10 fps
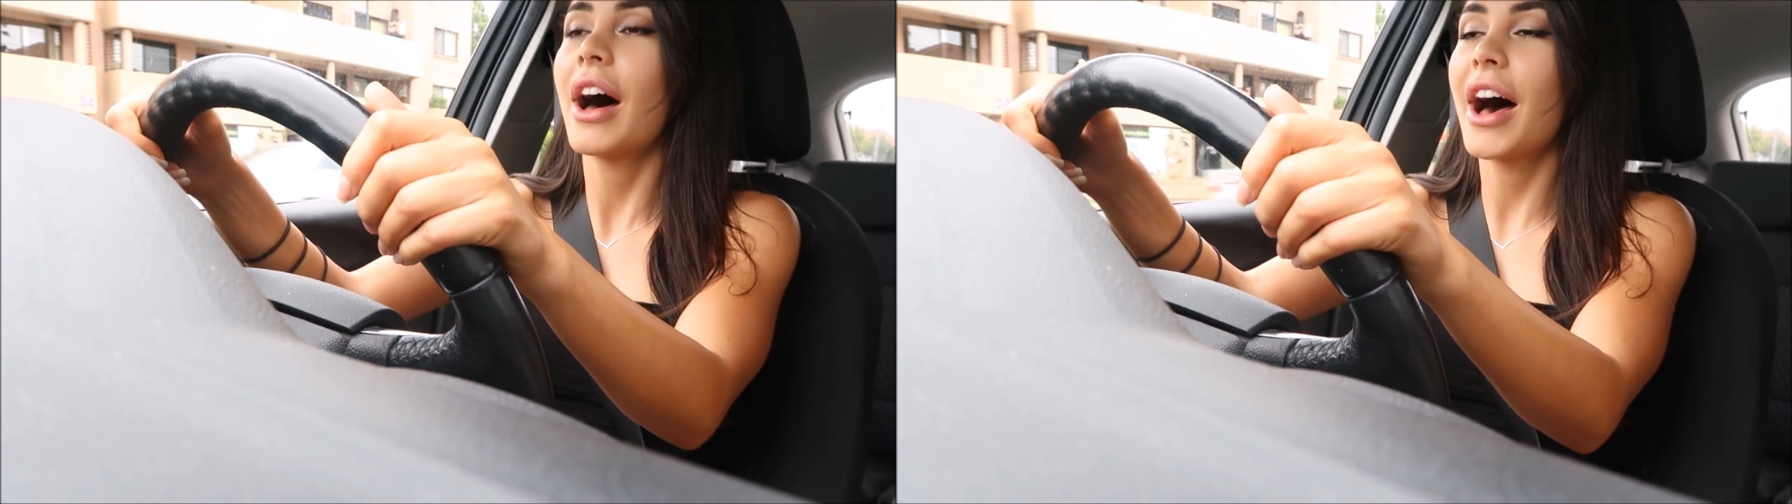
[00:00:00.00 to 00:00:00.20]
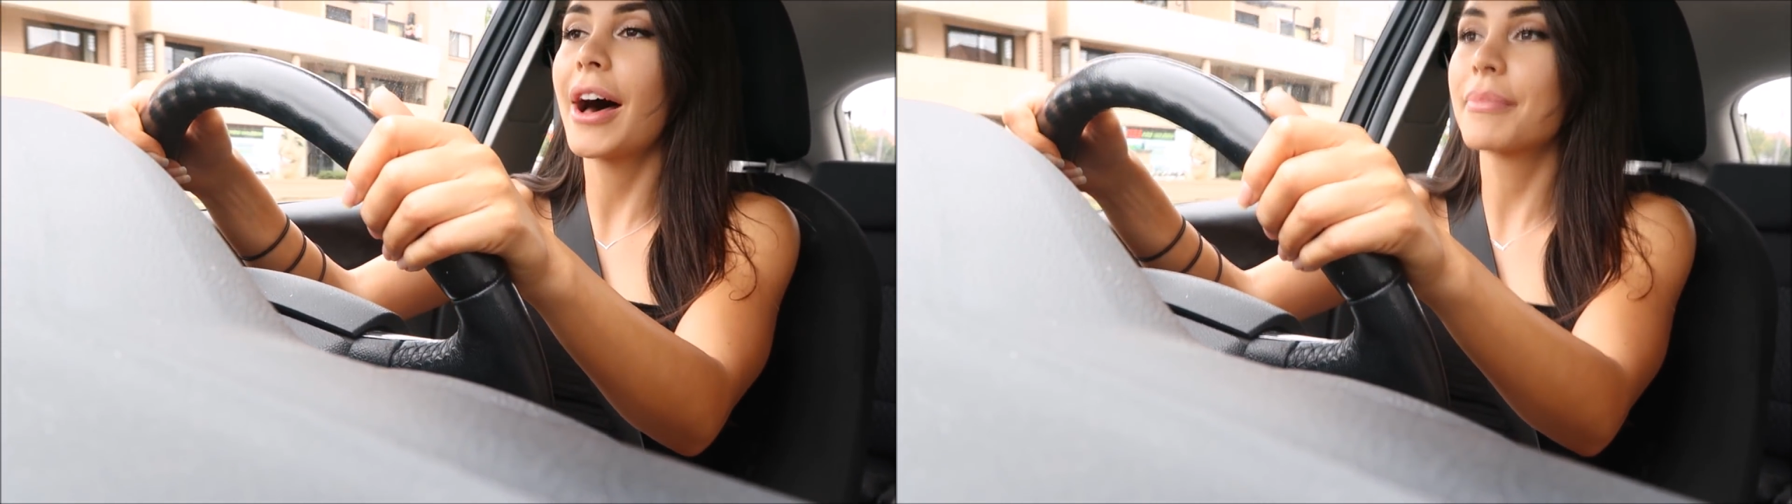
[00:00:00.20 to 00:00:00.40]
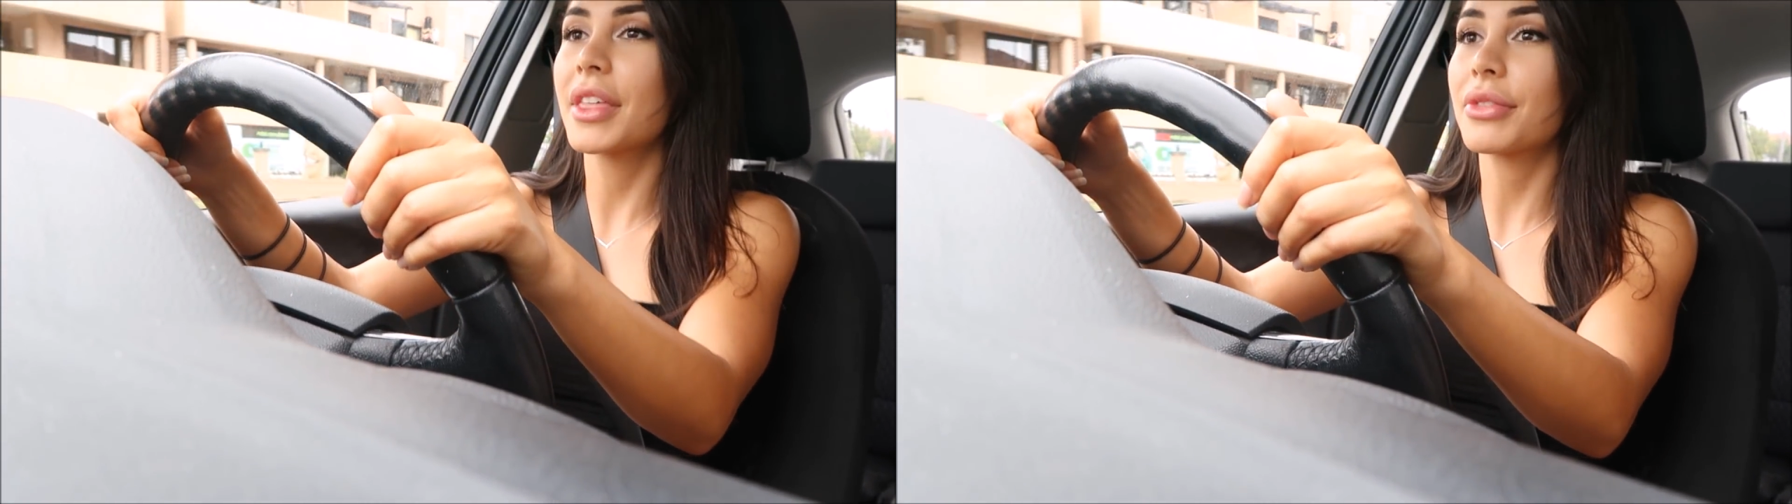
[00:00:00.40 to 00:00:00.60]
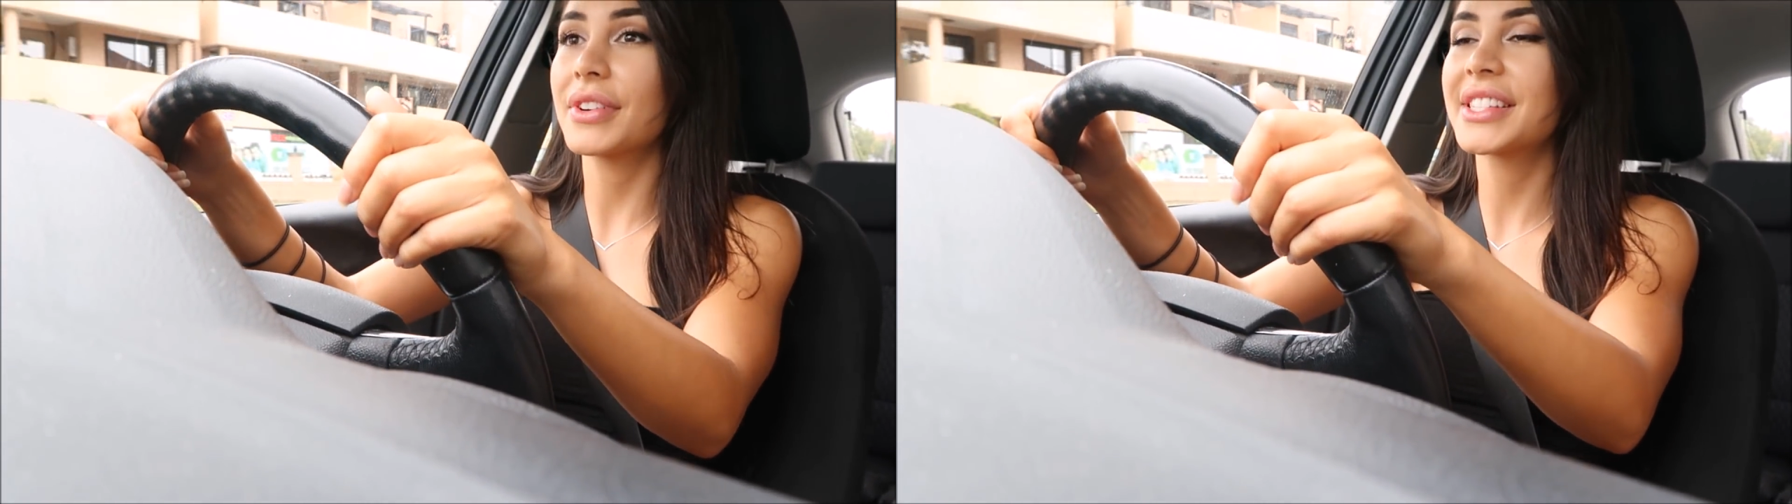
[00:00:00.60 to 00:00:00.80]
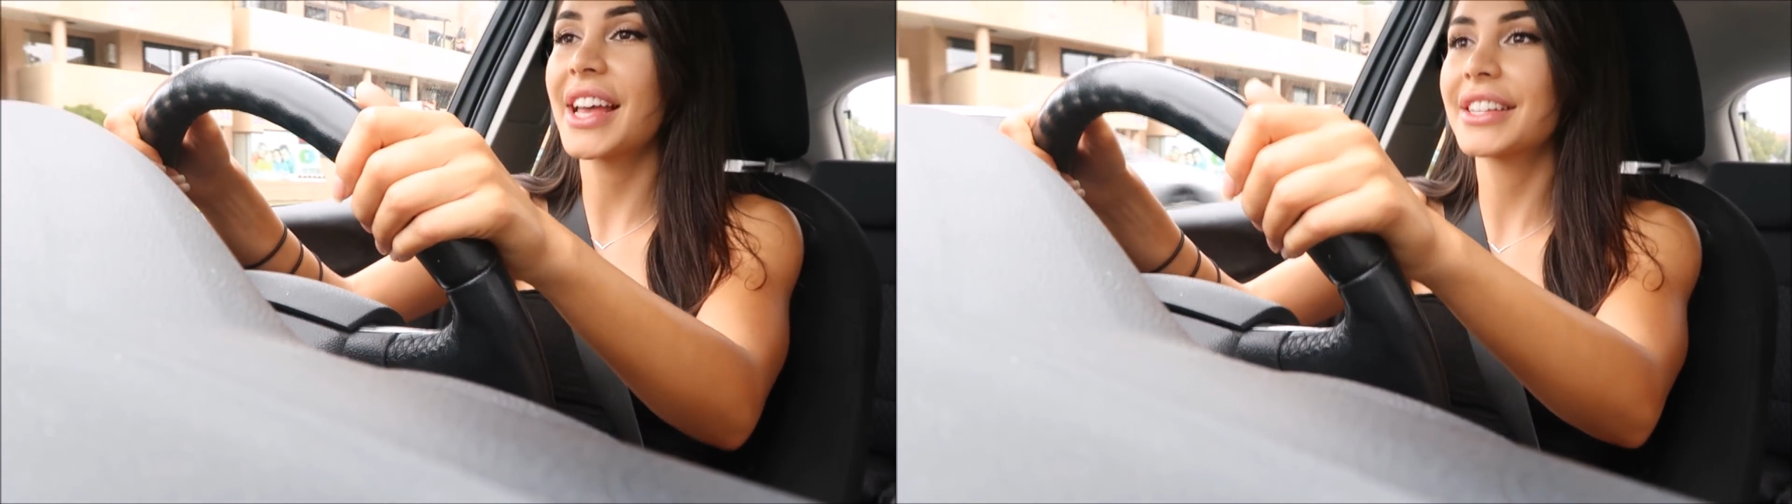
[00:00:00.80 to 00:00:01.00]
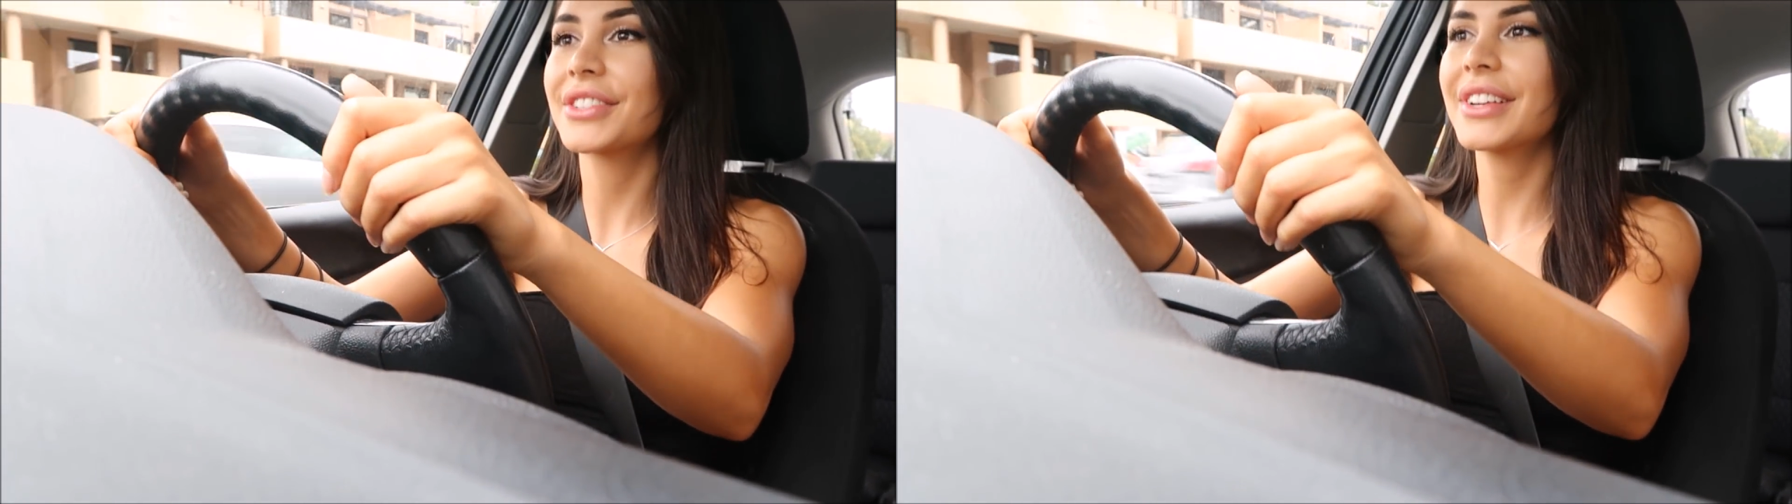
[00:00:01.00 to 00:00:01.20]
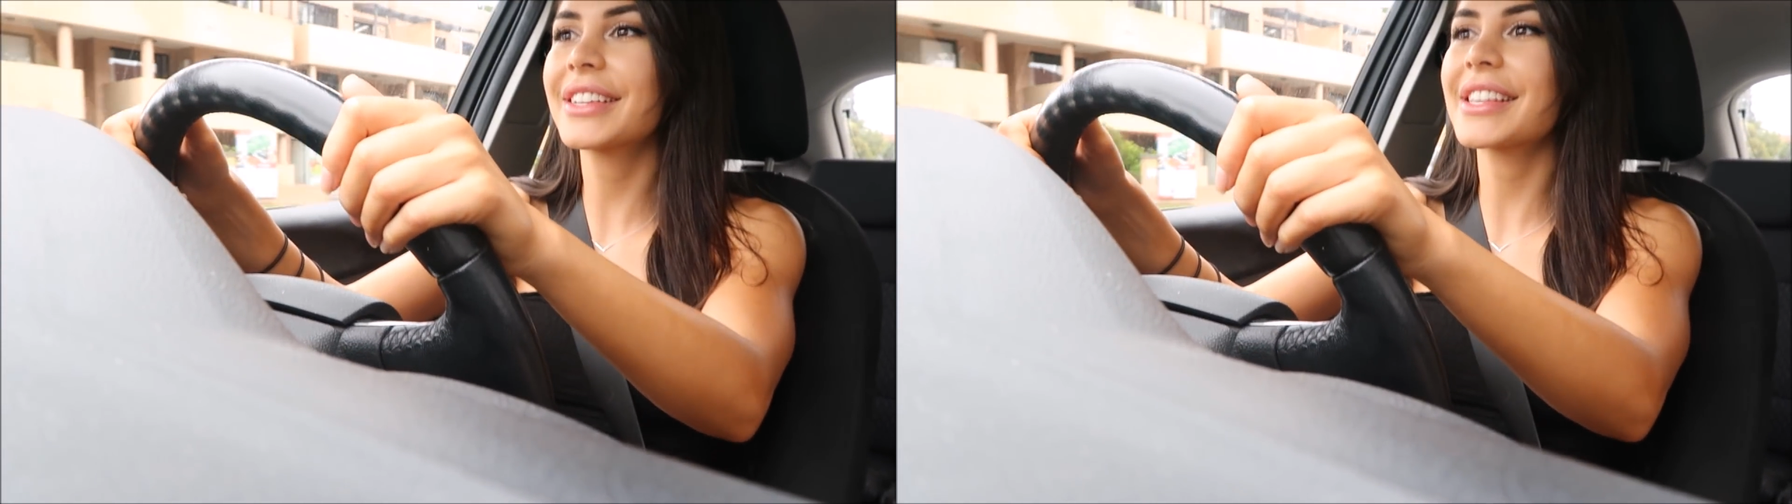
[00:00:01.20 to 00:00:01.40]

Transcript: than 3 standard drinks,